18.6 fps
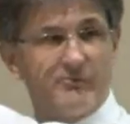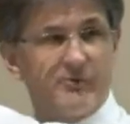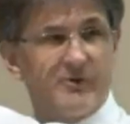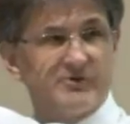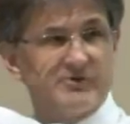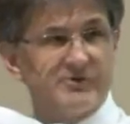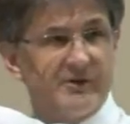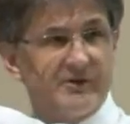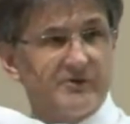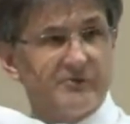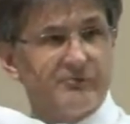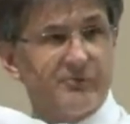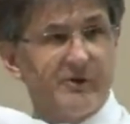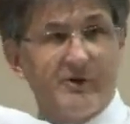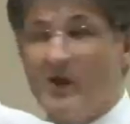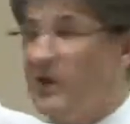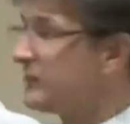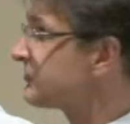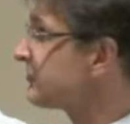no such thing as a
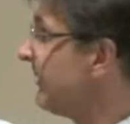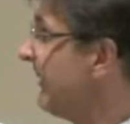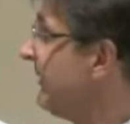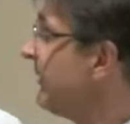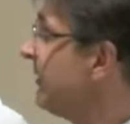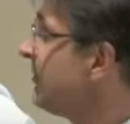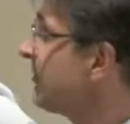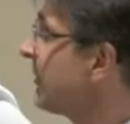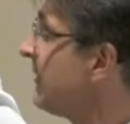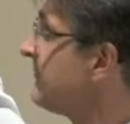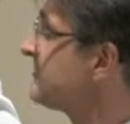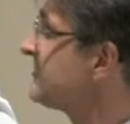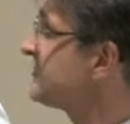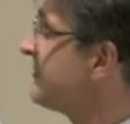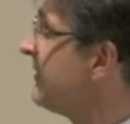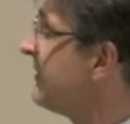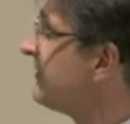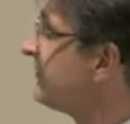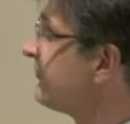free lunch, right? Here comes the
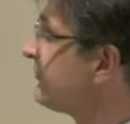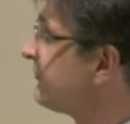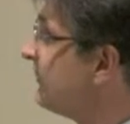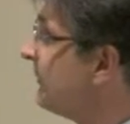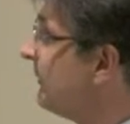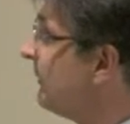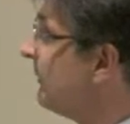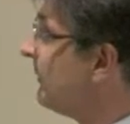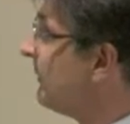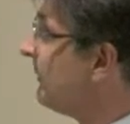sentence.